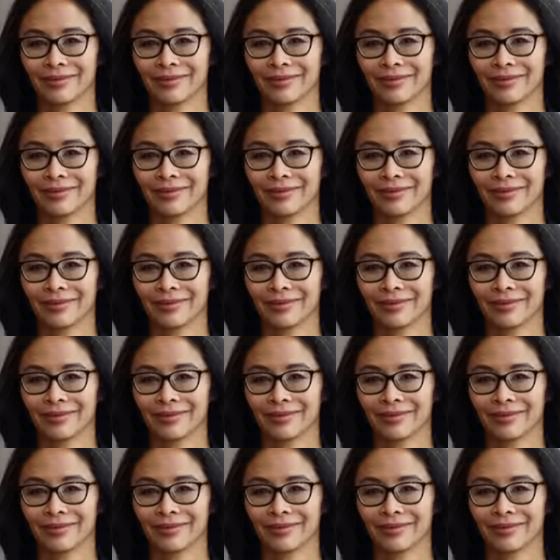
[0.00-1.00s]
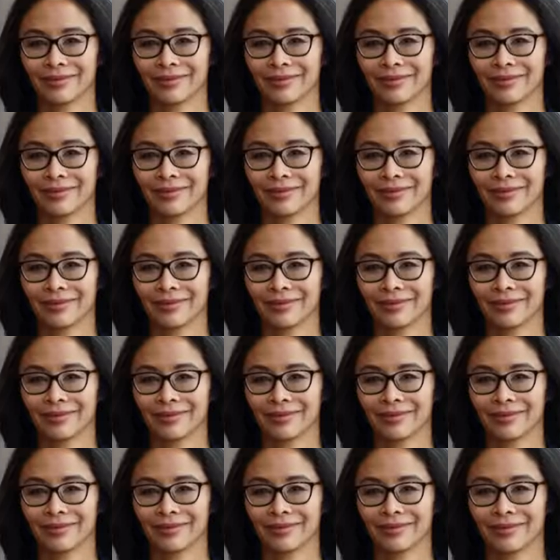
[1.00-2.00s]

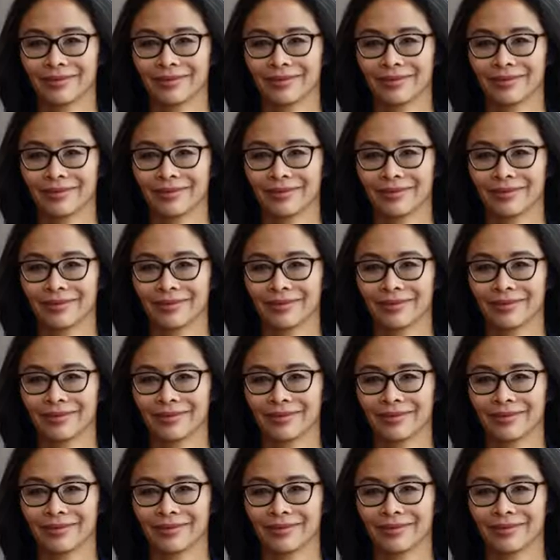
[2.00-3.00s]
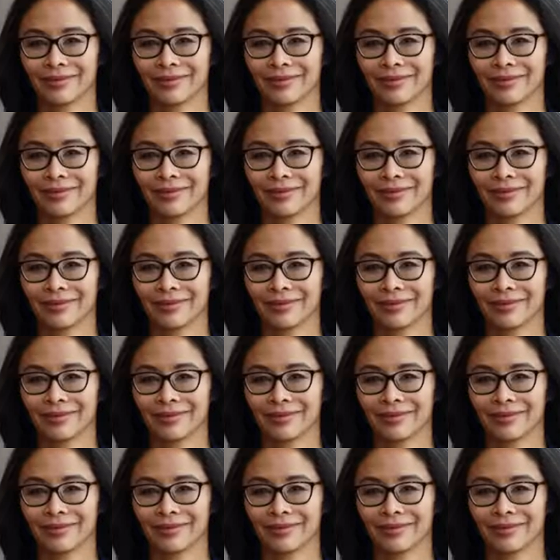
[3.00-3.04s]
The face doesn't move, so there is nothing to read.